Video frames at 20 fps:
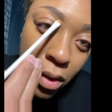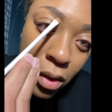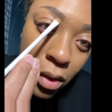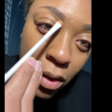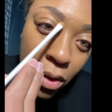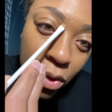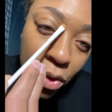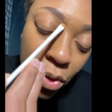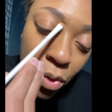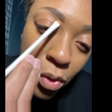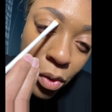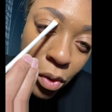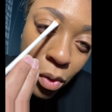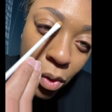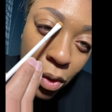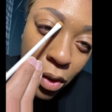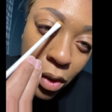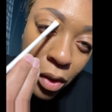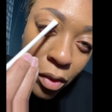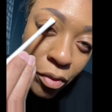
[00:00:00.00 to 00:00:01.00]
You'll
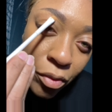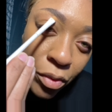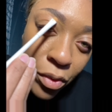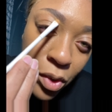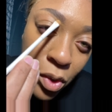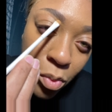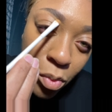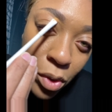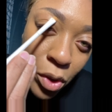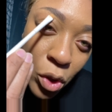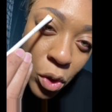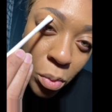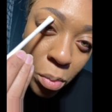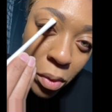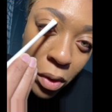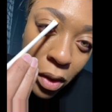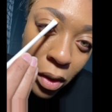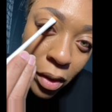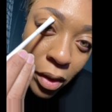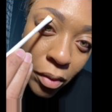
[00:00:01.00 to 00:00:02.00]
know a difference once you
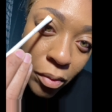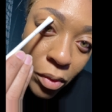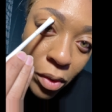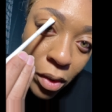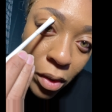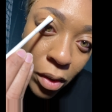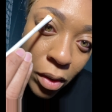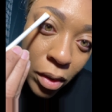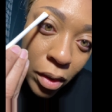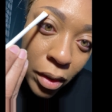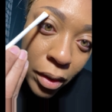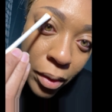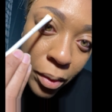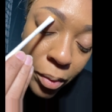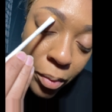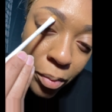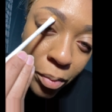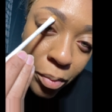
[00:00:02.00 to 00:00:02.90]
blend everything out.